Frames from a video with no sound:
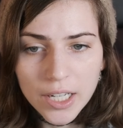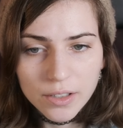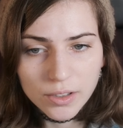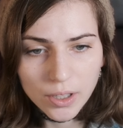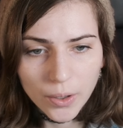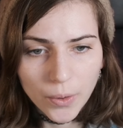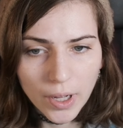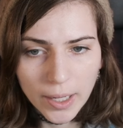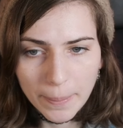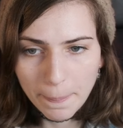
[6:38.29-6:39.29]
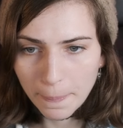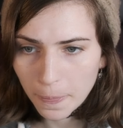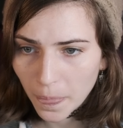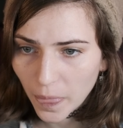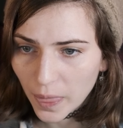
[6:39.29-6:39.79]
So
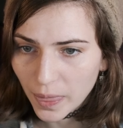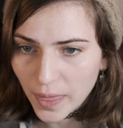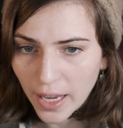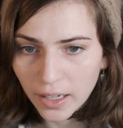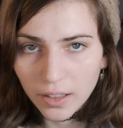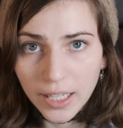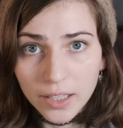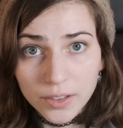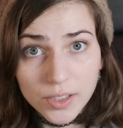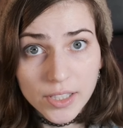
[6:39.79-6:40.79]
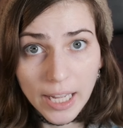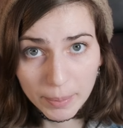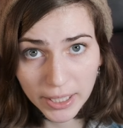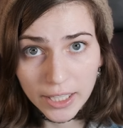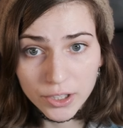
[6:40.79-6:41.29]
that allows the
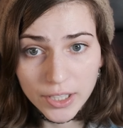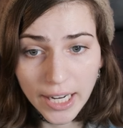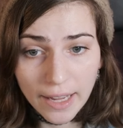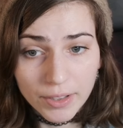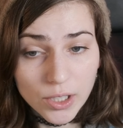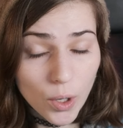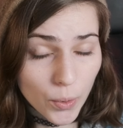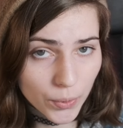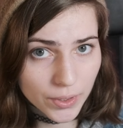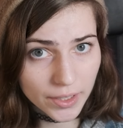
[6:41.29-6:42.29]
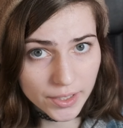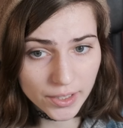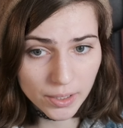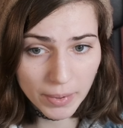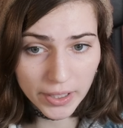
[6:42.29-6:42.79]
application to have its own
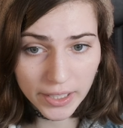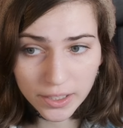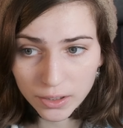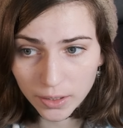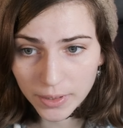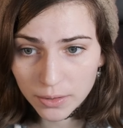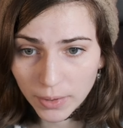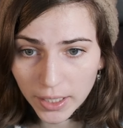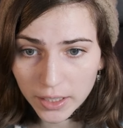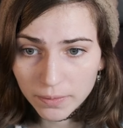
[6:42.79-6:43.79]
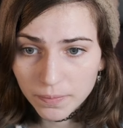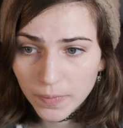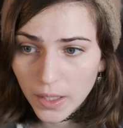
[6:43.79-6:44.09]
accessibility service running.